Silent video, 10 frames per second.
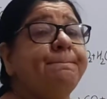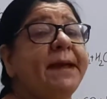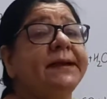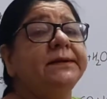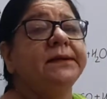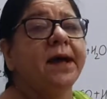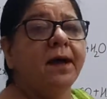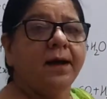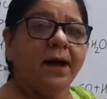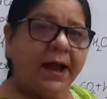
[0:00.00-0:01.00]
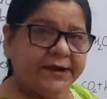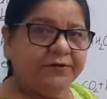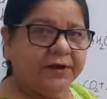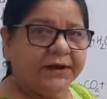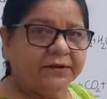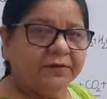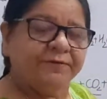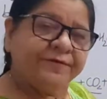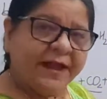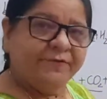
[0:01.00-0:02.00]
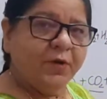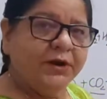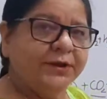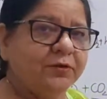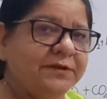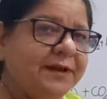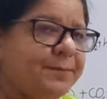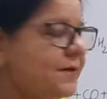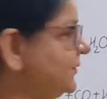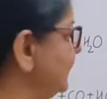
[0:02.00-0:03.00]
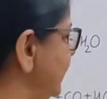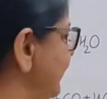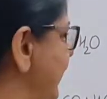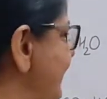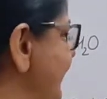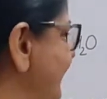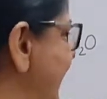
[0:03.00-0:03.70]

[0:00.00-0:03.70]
pentahydrate. 5 molecules are present, so it becomes